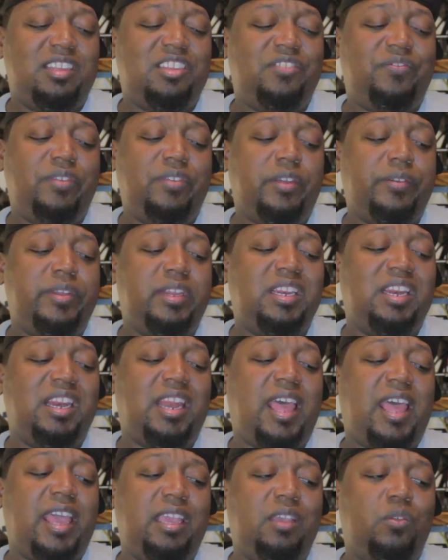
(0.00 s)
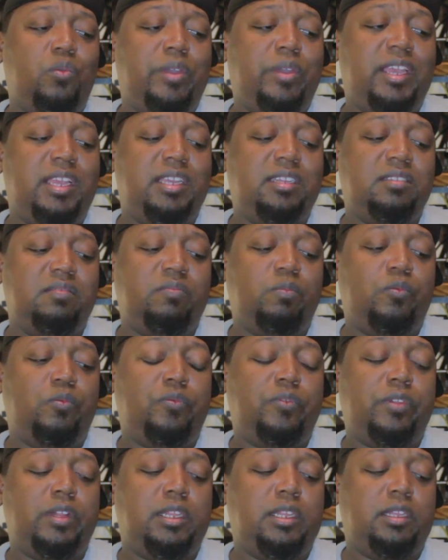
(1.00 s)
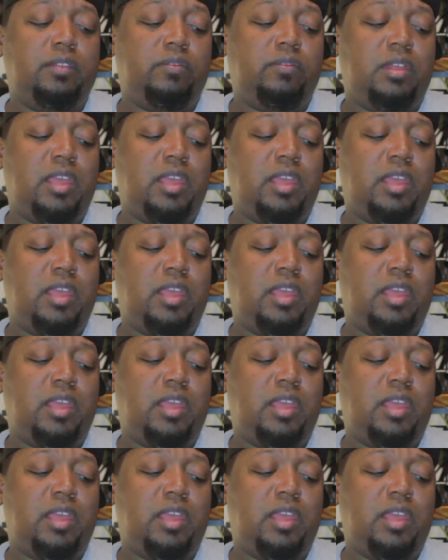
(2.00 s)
It's very lightweight feeling.